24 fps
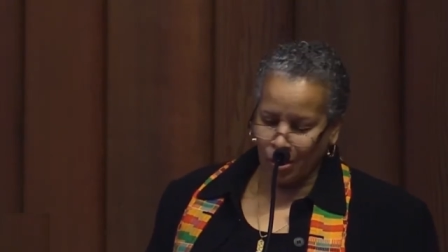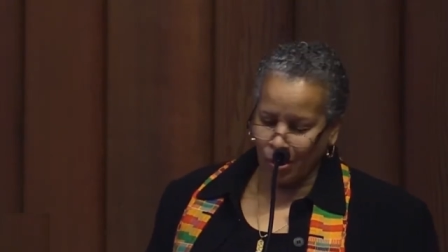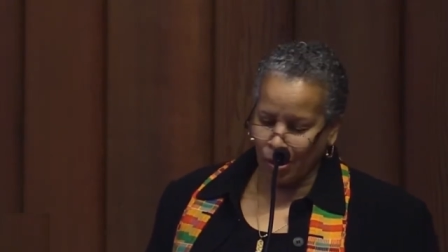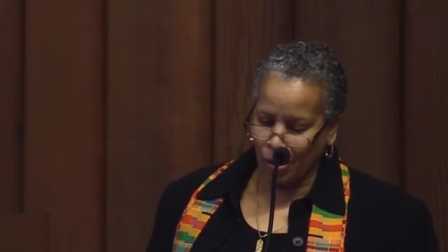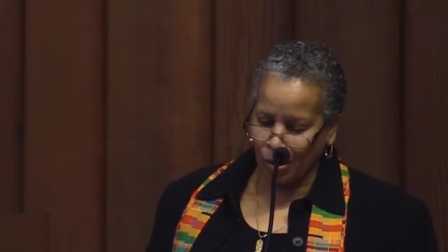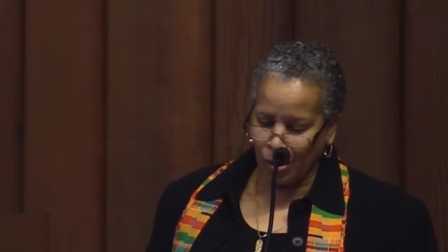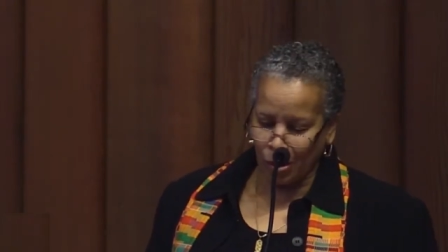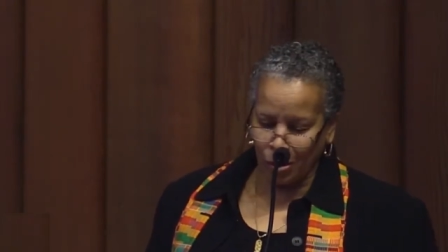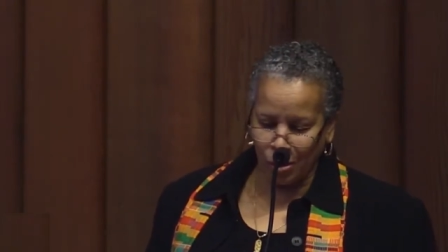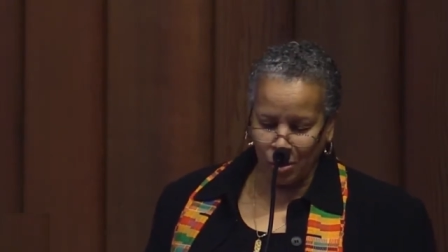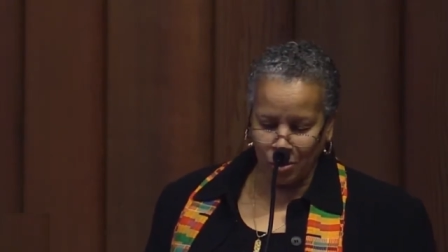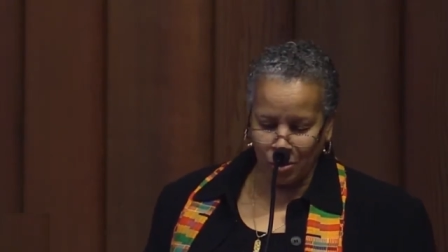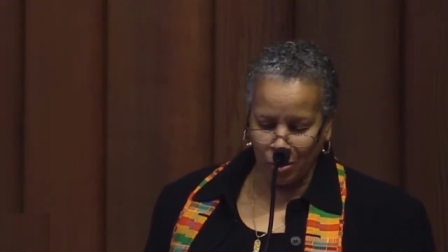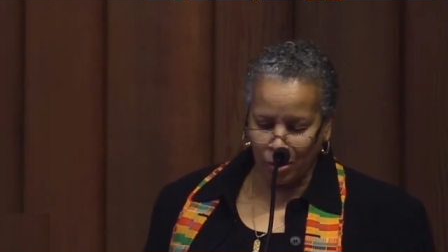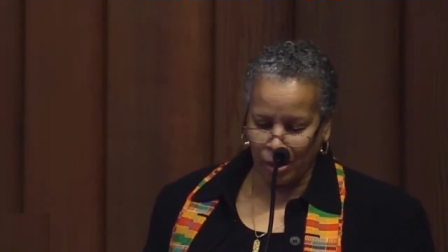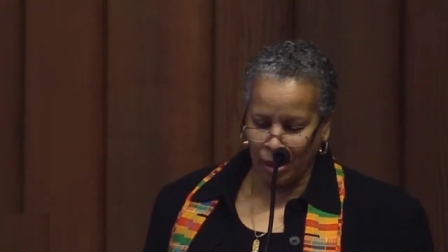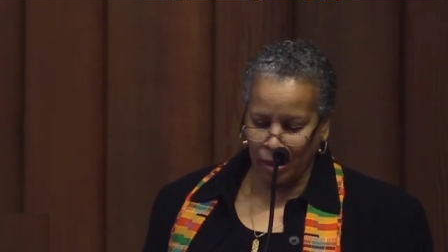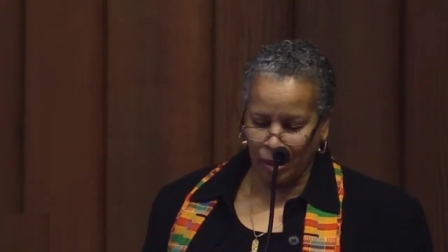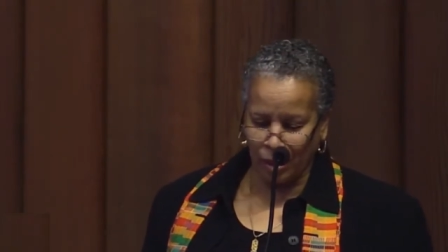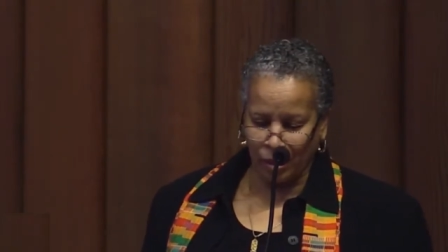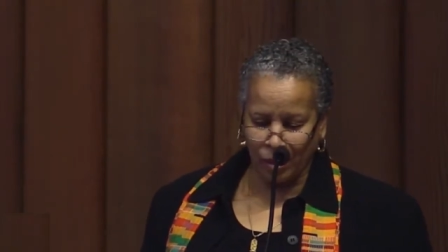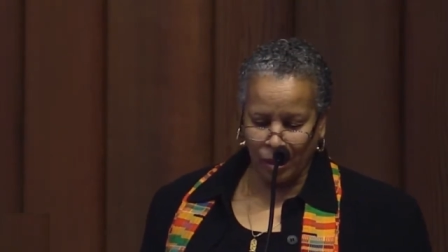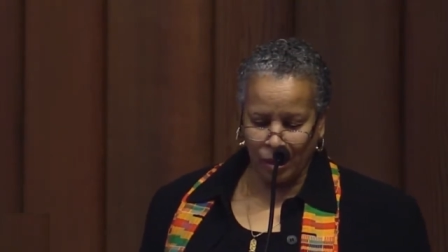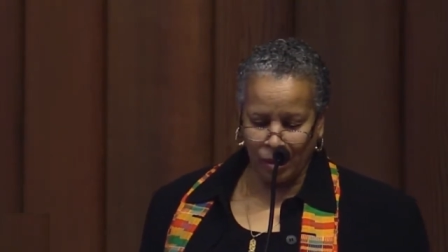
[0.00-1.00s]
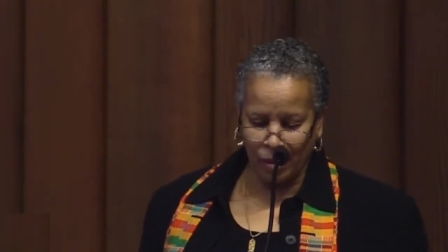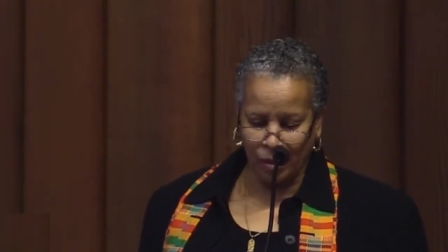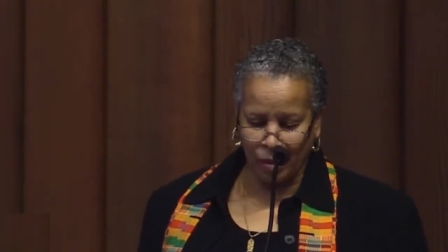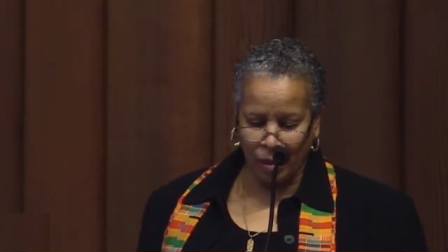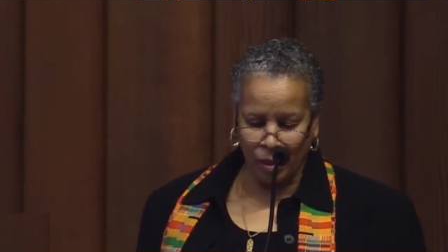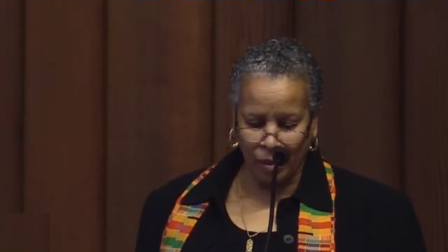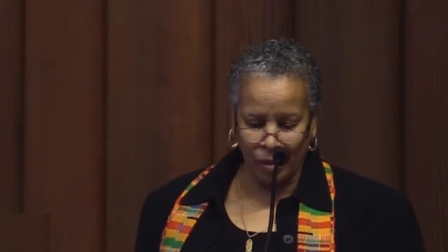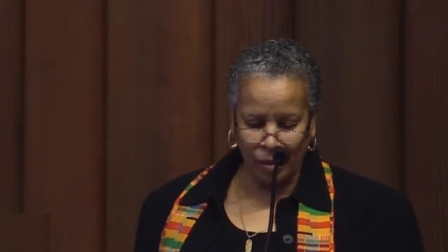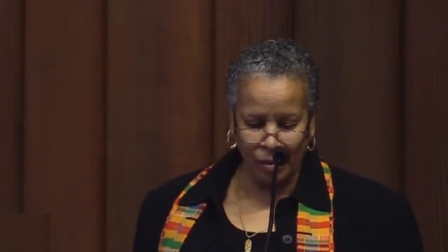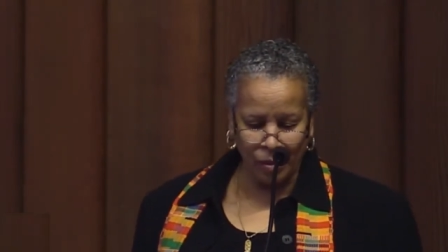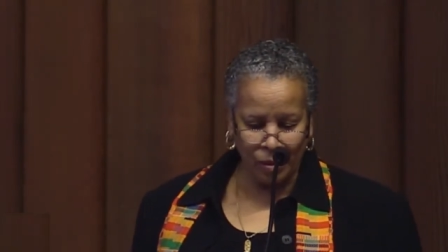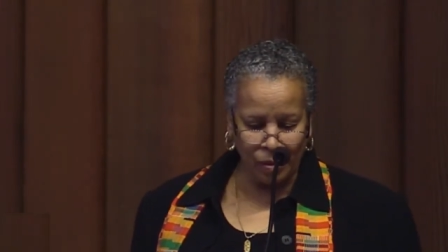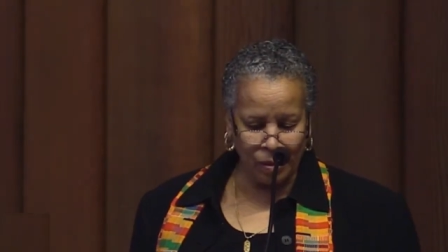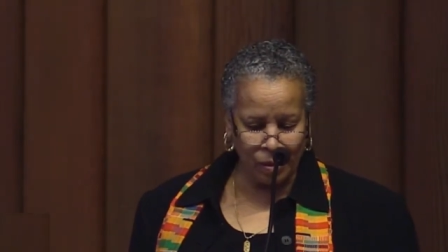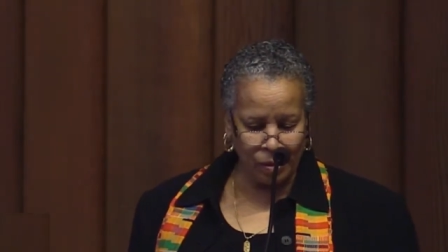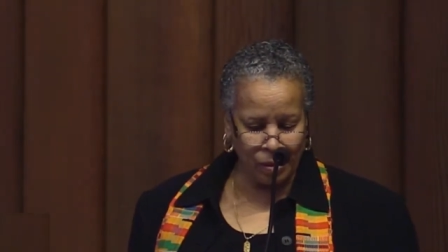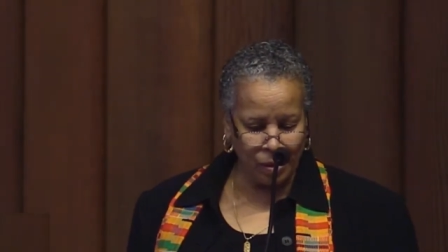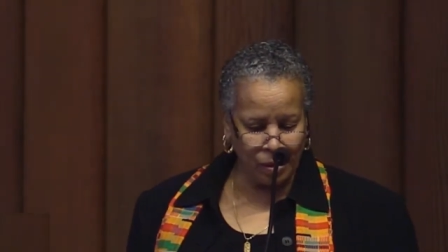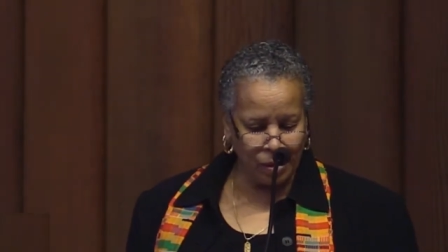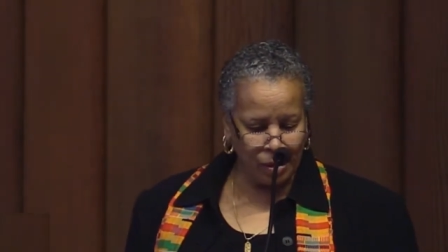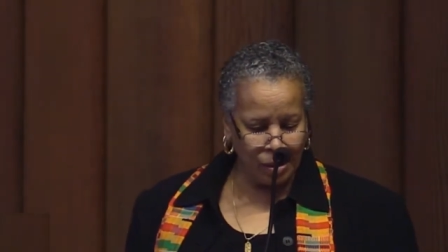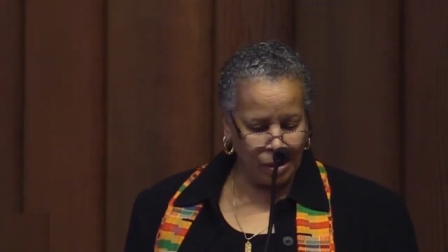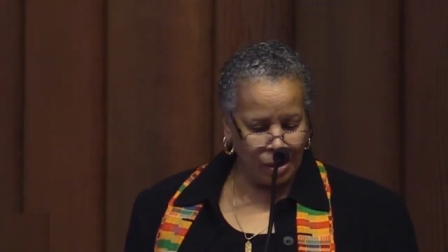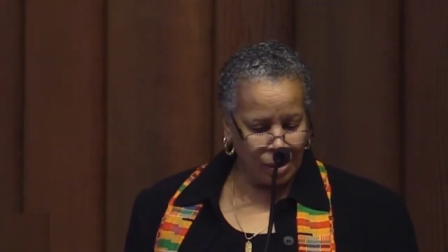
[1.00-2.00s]
already connected.
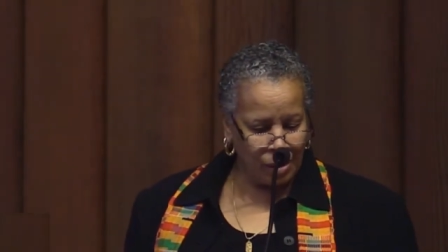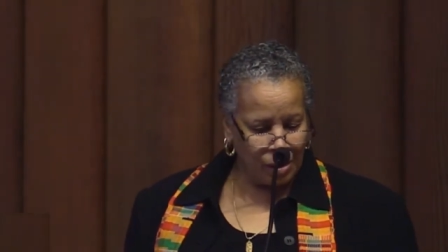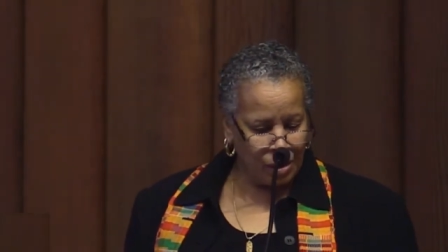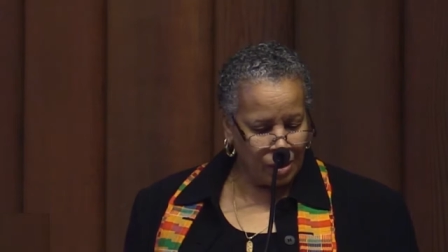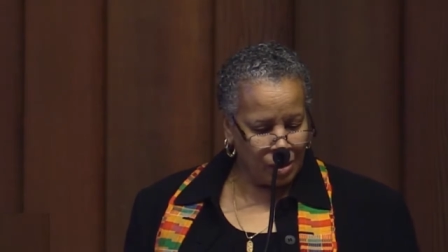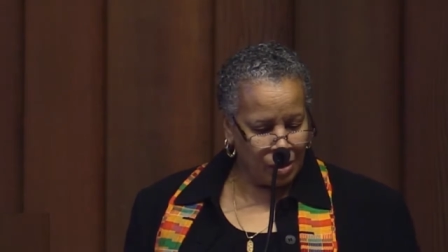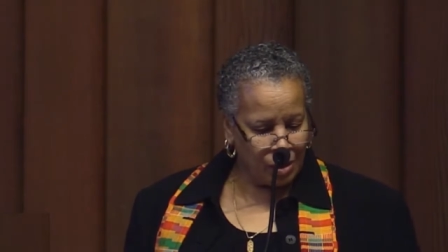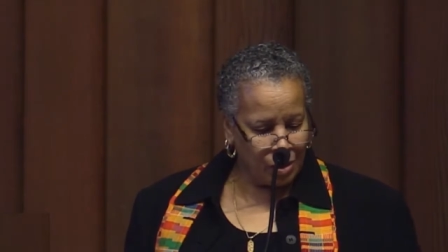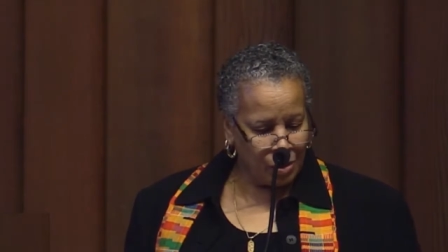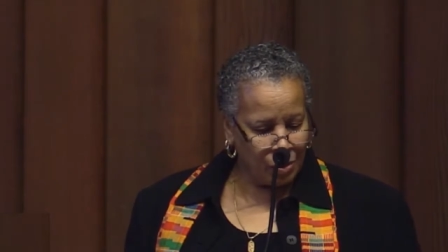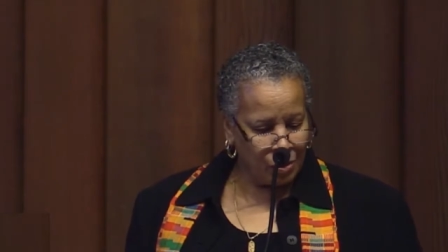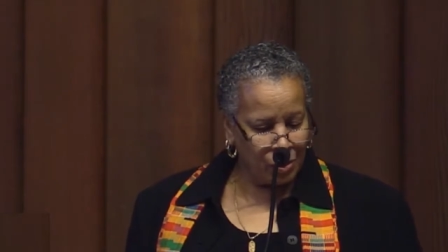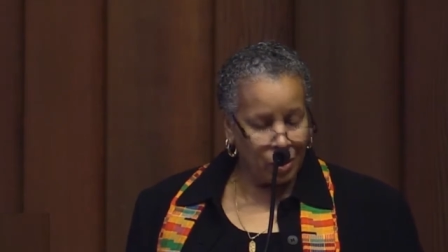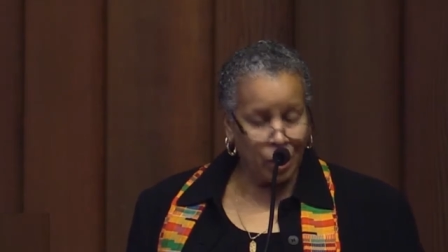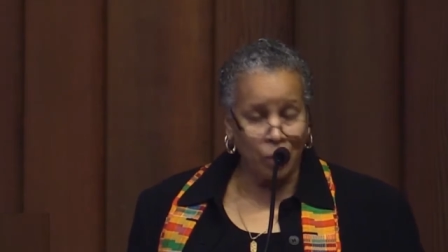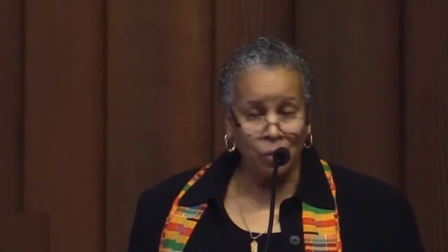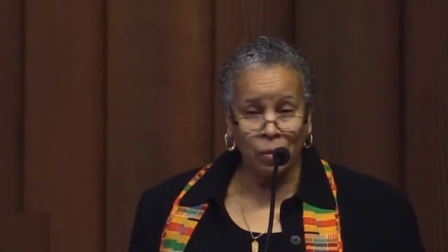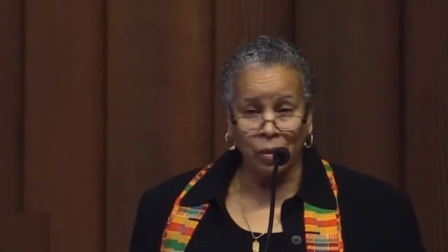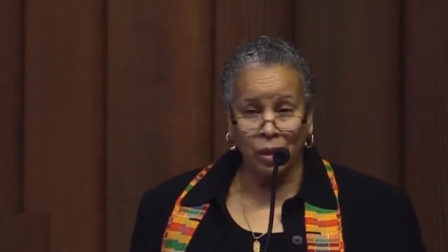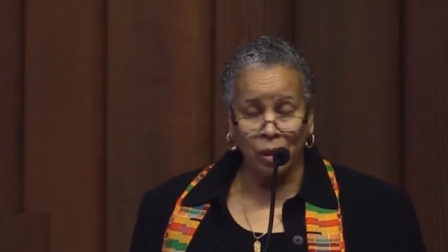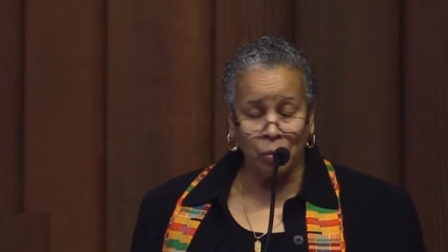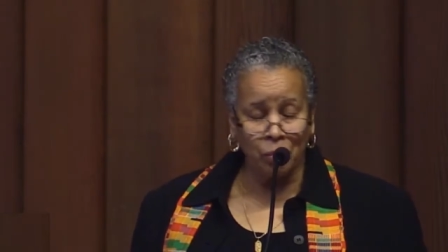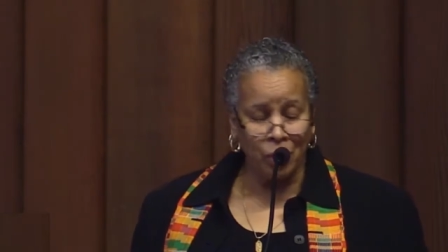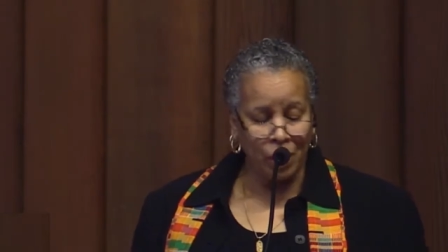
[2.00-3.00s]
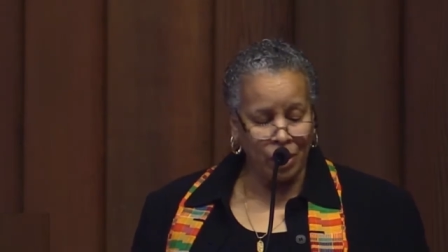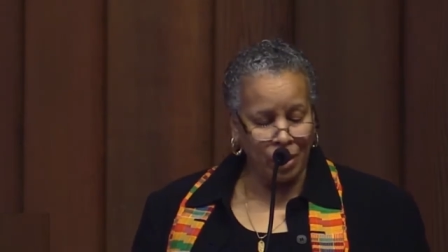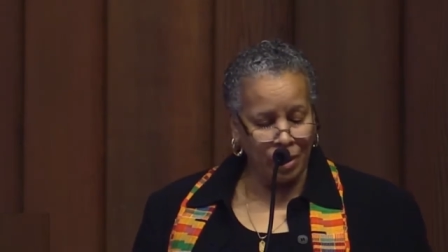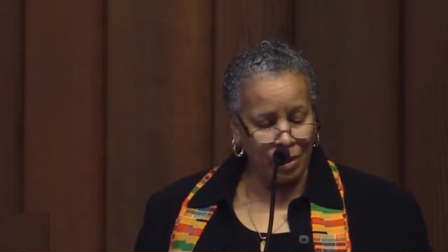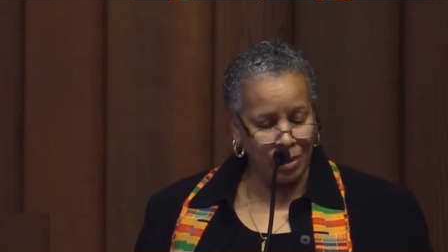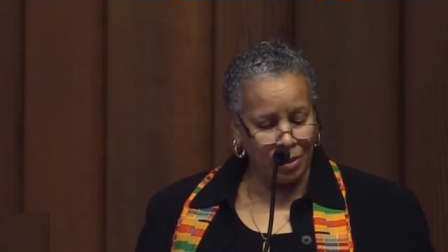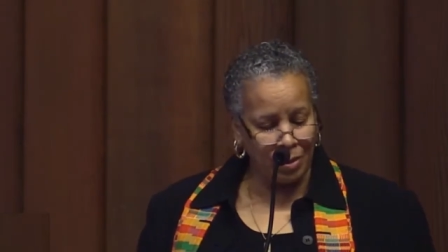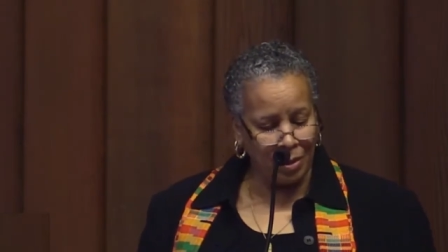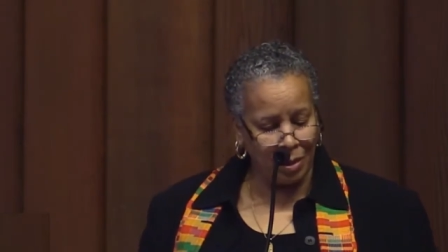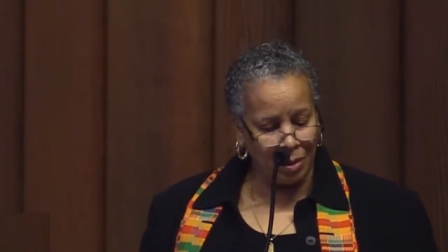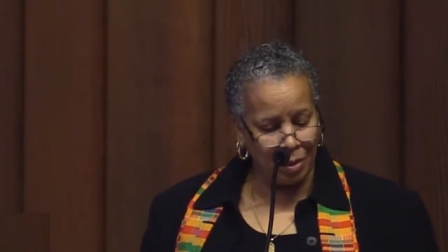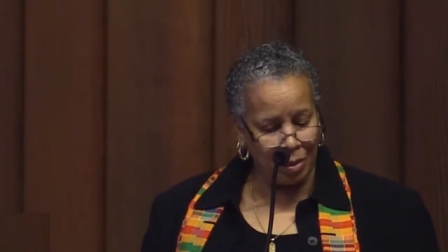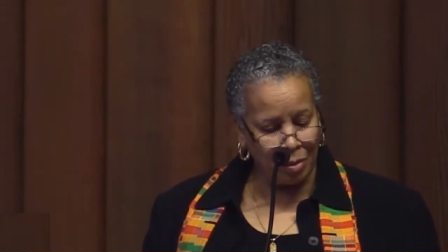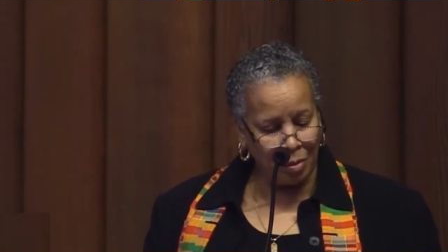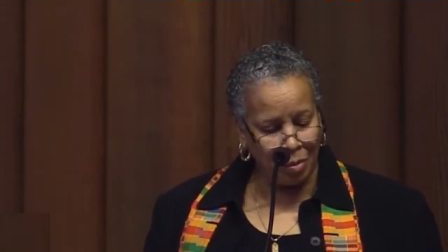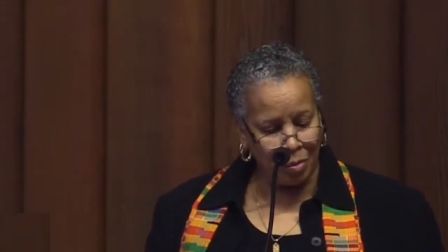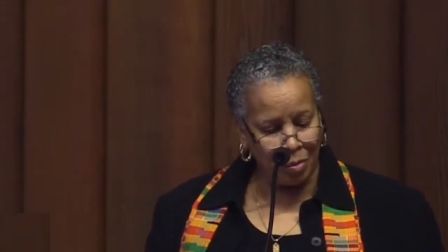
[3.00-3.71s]
We are reminded